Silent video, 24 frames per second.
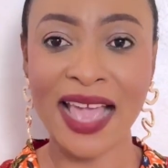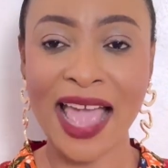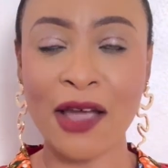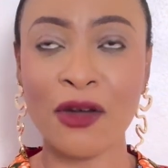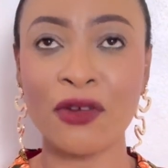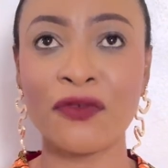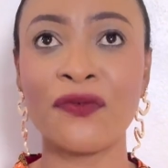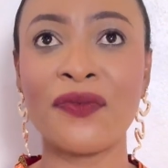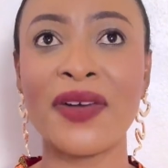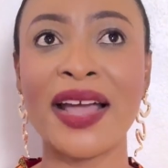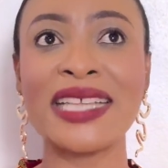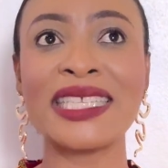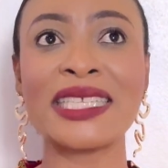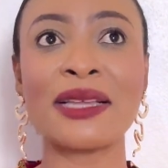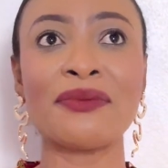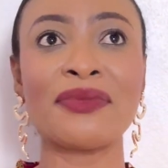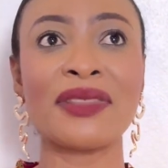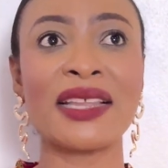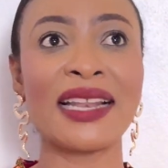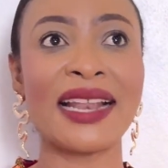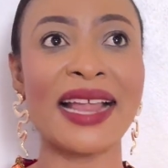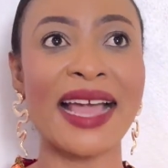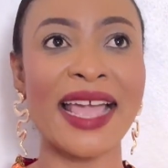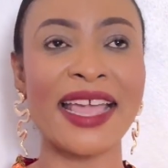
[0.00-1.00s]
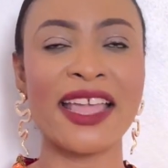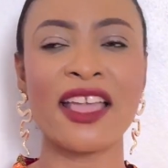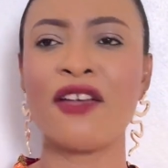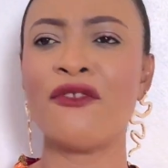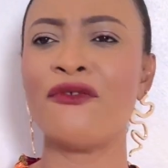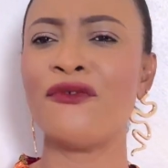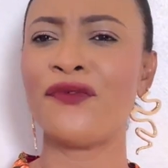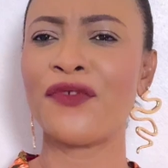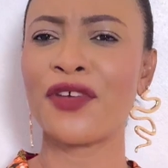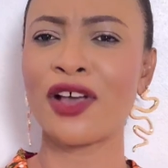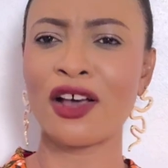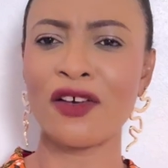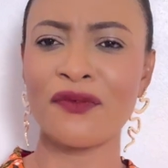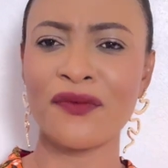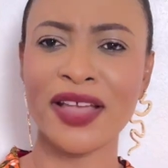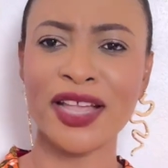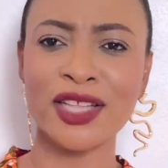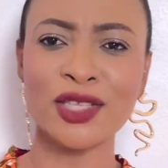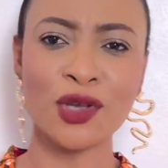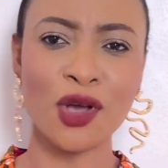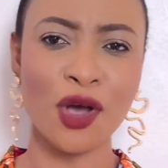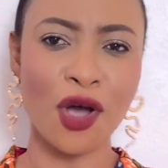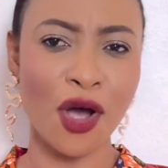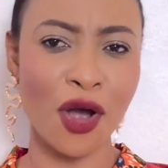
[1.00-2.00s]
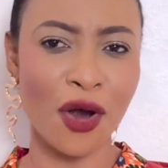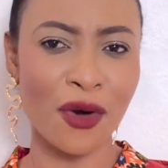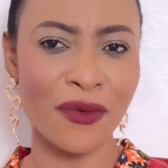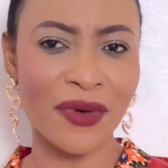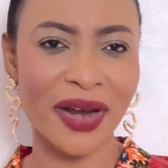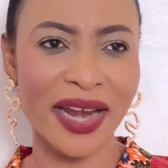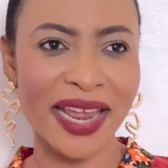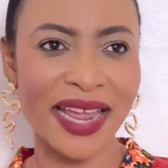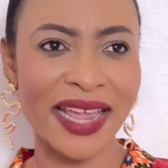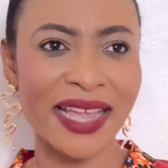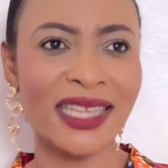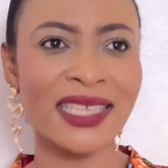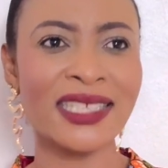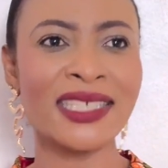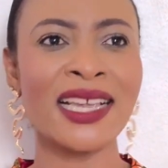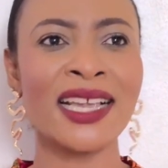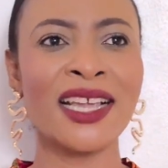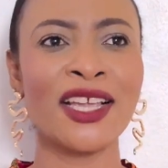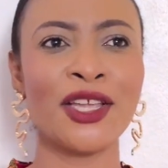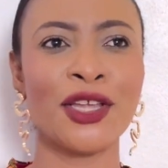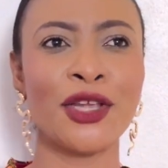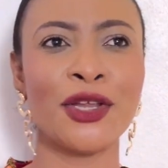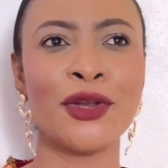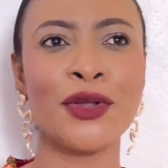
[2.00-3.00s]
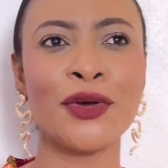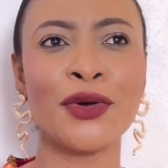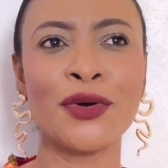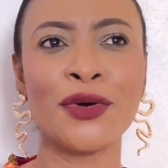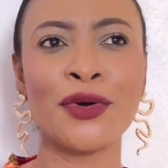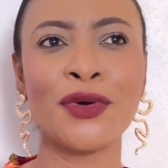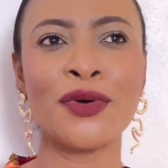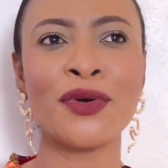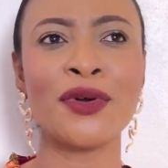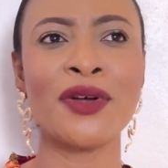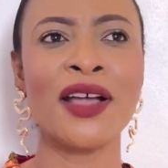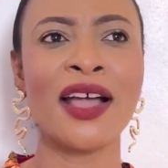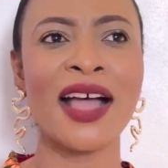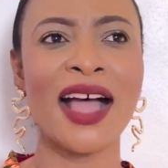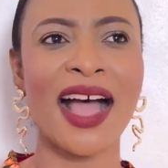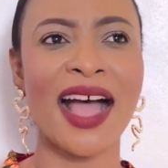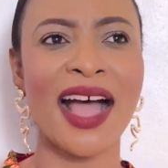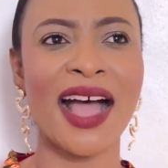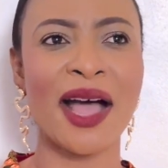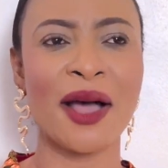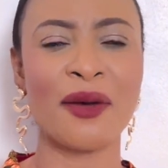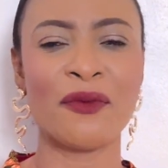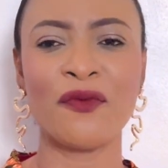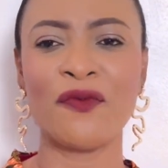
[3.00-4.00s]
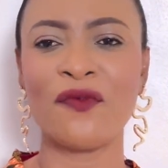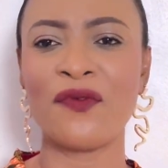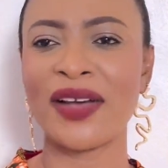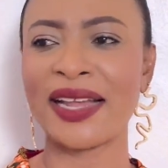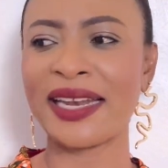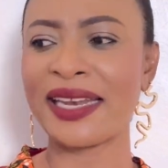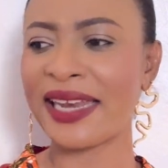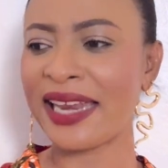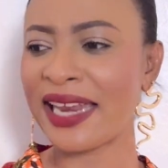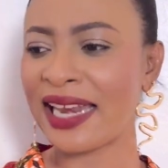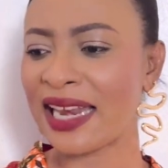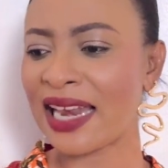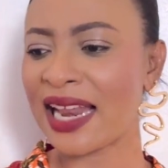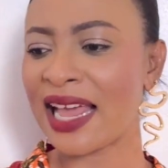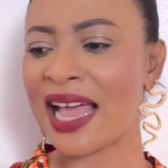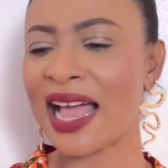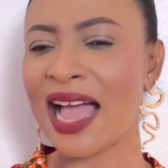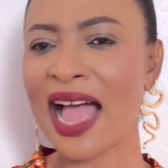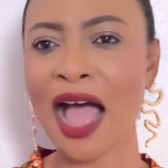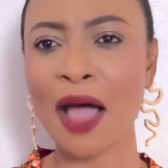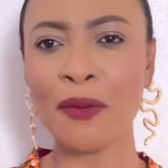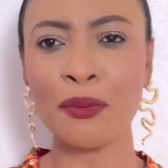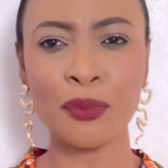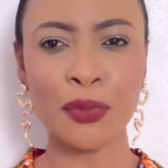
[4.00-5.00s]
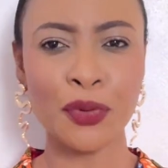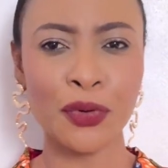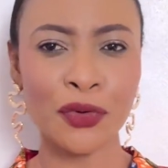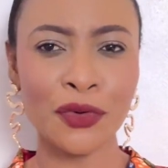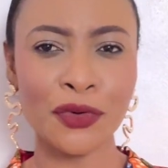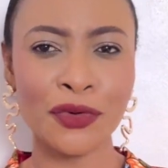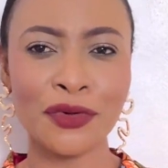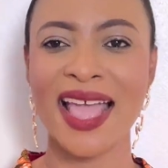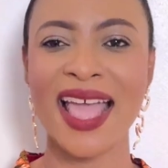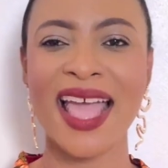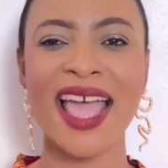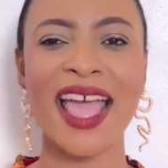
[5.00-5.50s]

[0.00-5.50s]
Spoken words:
I could find something like velvet orange, vanilla apple.